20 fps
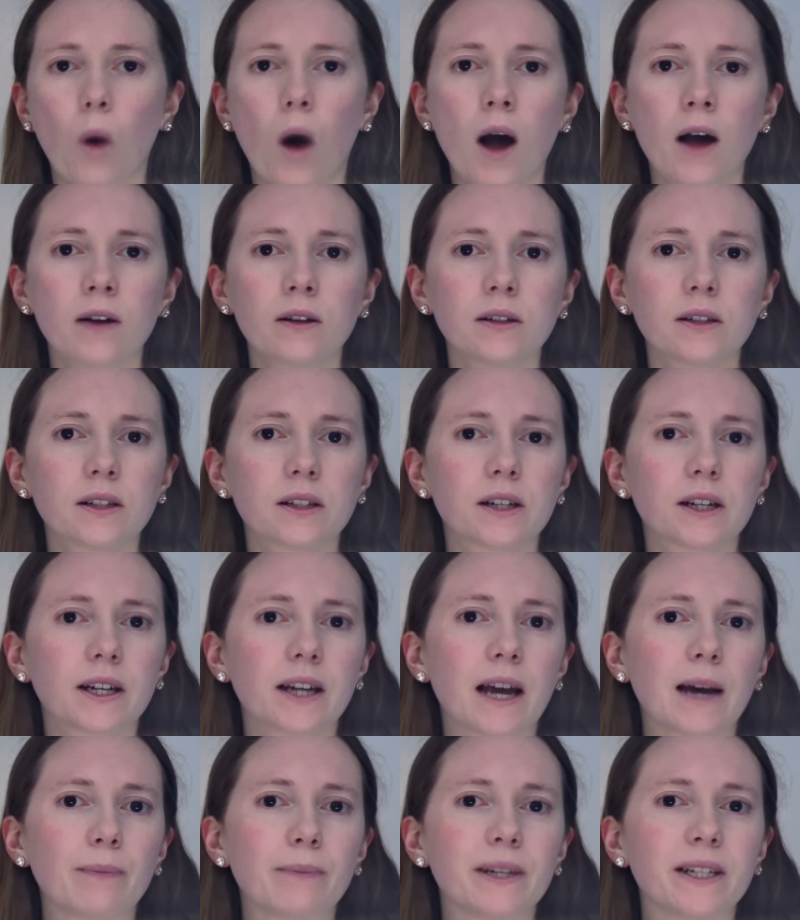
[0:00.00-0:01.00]
Whilst it
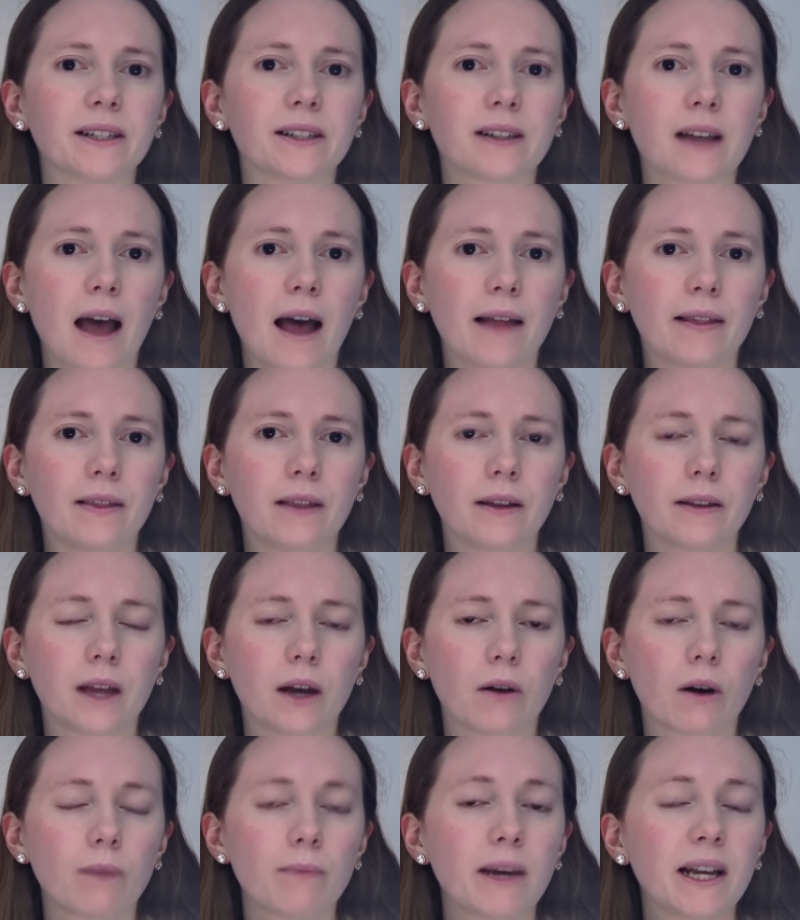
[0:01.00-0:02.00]
can be said that
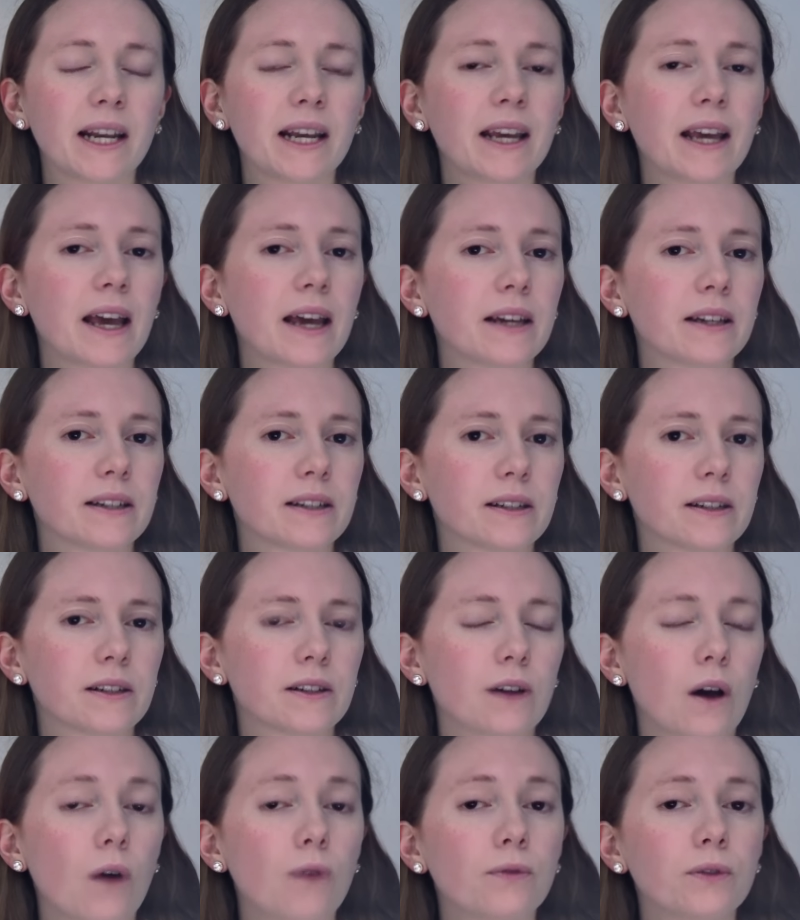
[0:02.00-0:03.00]
there are many
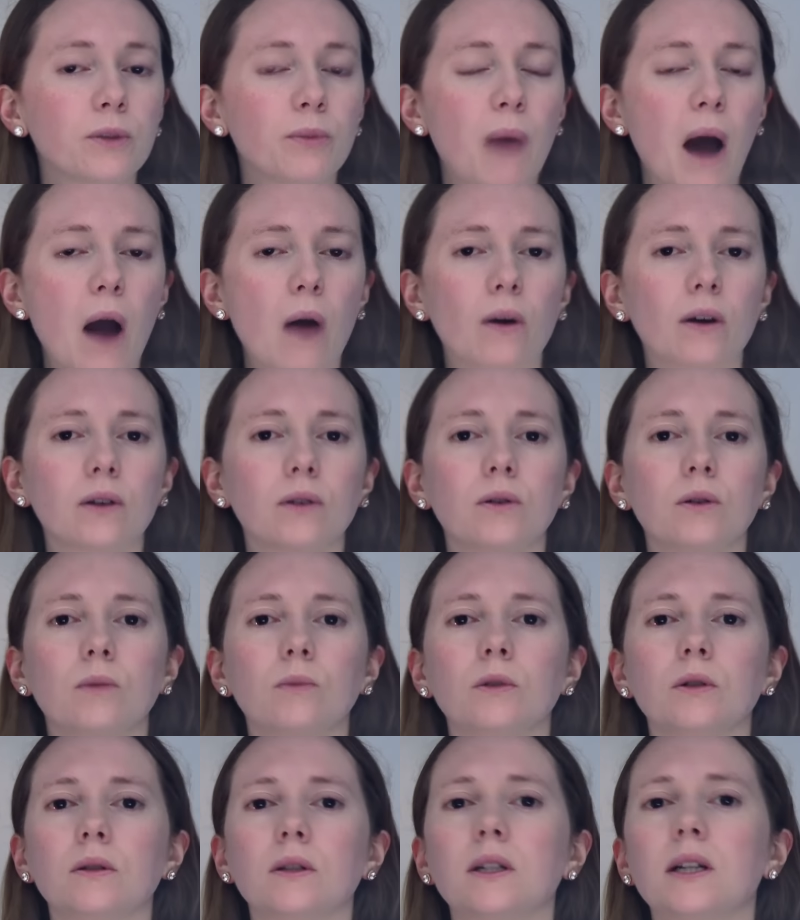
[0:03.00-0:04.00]
cases of the
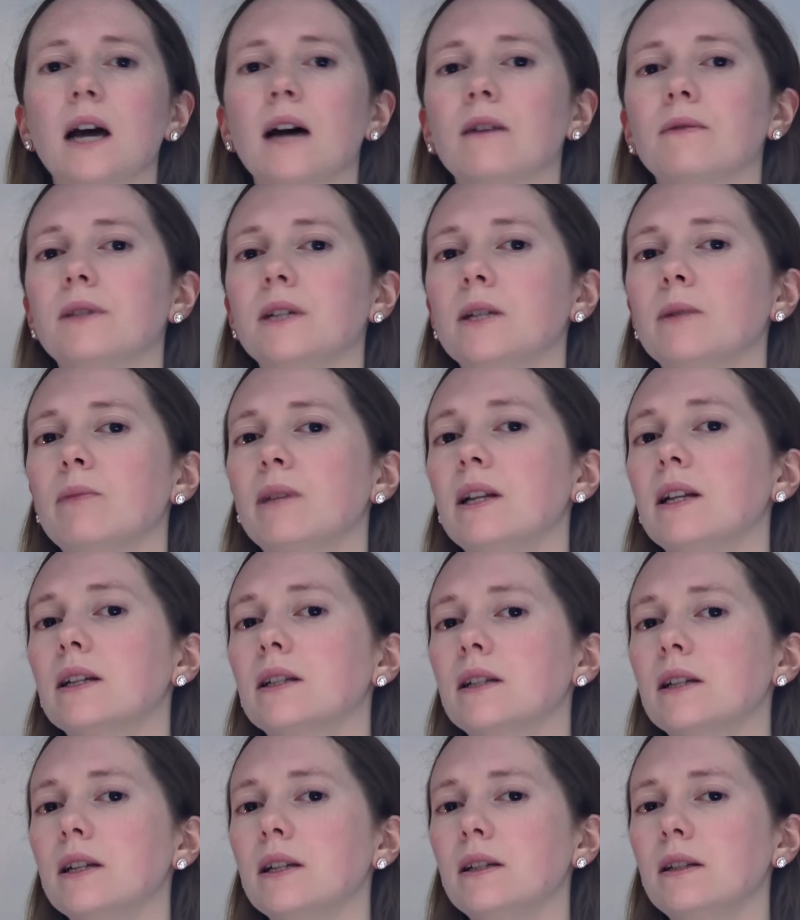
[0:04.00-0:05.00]
paranormal that have the
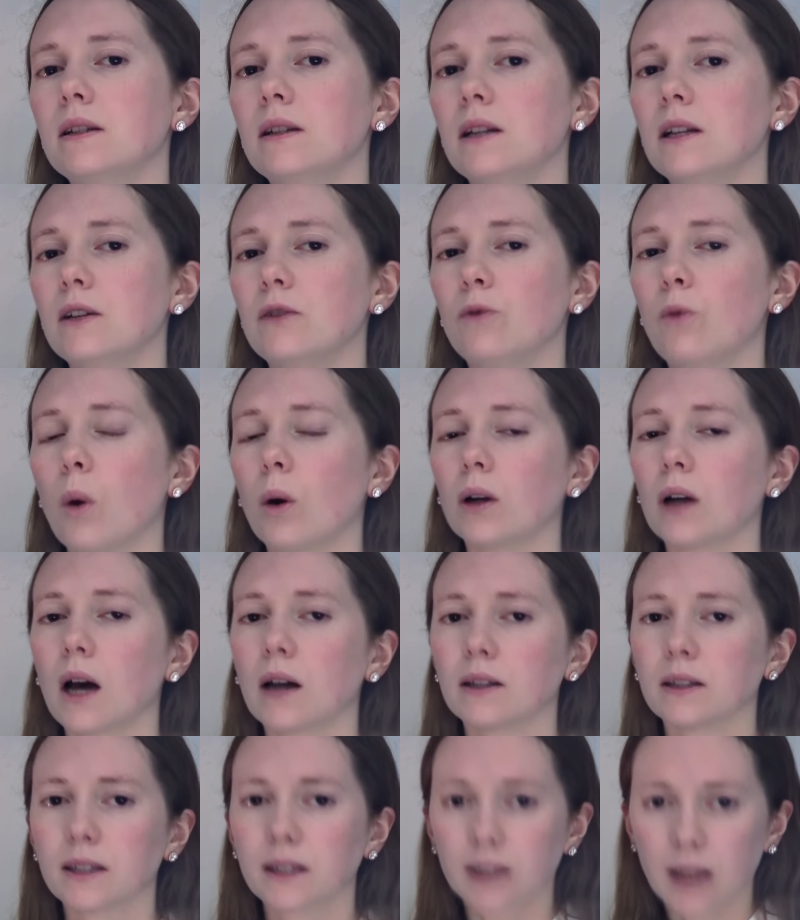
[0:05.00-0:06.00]
ability to leave one
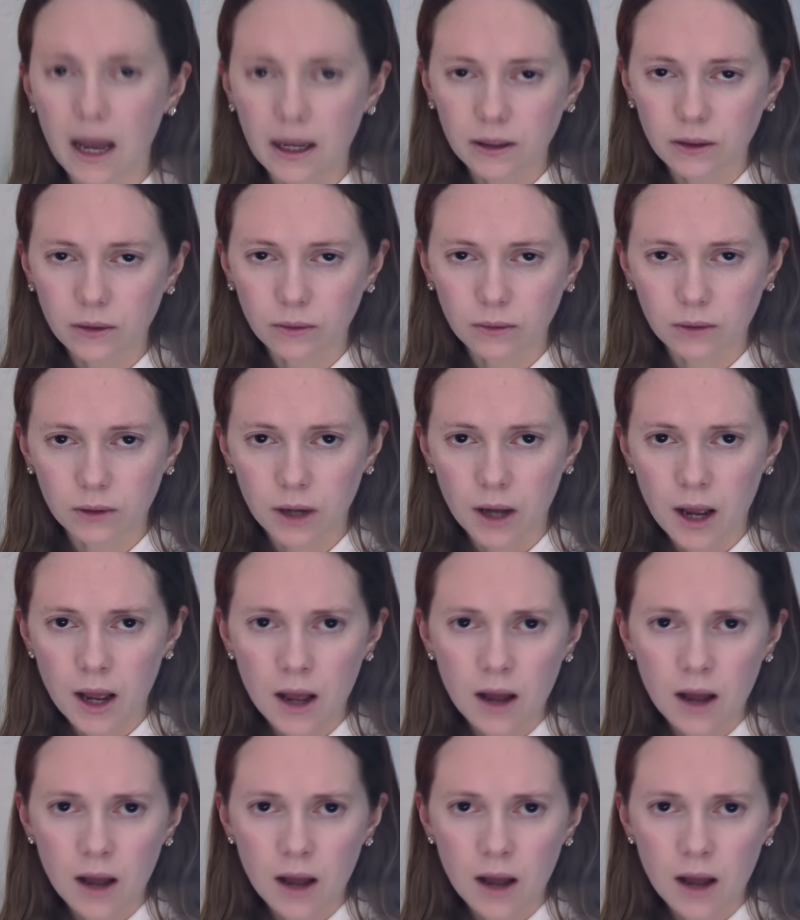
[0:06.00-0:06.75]
unsettled,